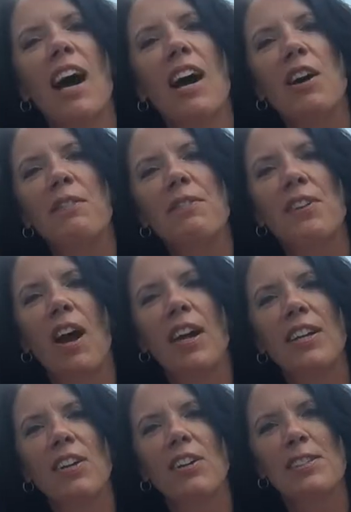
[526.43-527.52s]
of not
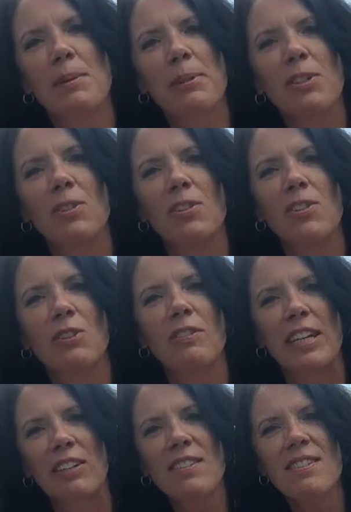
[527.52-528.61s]
your typical
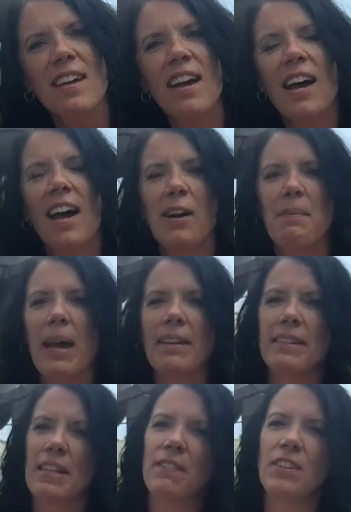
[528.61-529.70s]
souvenirs has
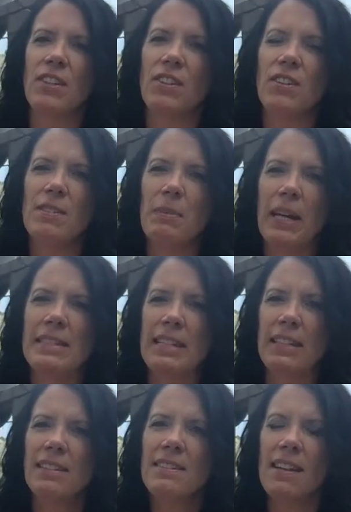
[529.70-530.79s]
given you some
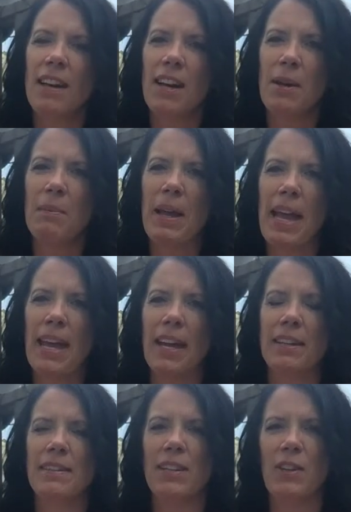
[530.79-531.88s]
ideas
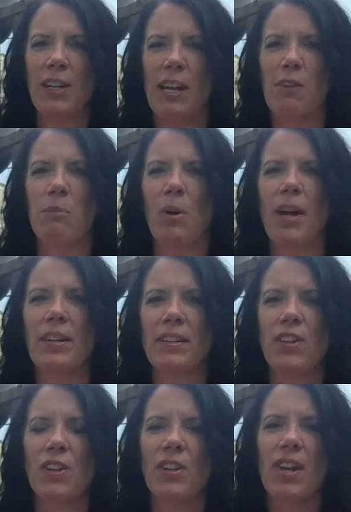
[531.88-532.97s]
and kind of broaden
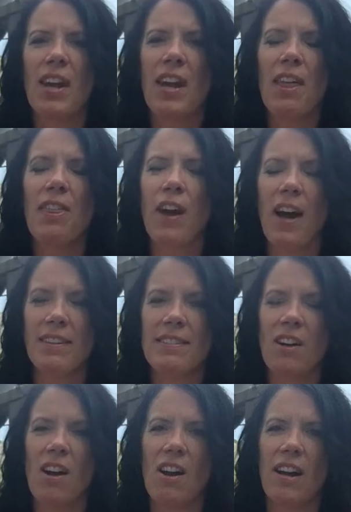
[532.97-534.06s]
your thoughts
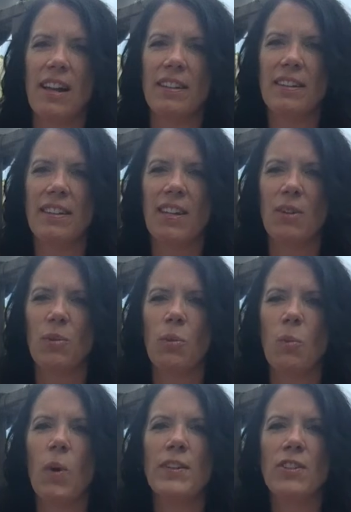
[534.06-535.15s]
on
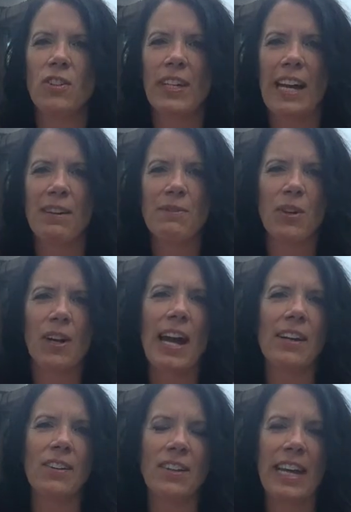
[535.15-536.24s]
what to look out for, how
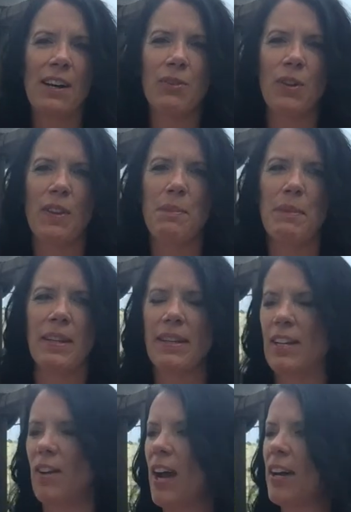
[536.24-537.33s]
to look out for them, and
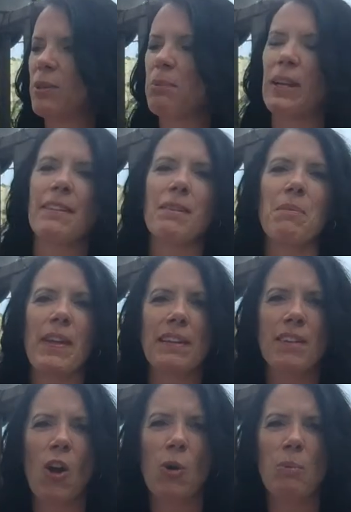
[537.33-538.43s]
how to bring some
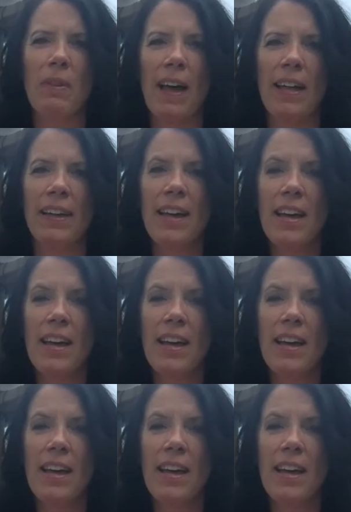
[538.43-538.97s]
things home that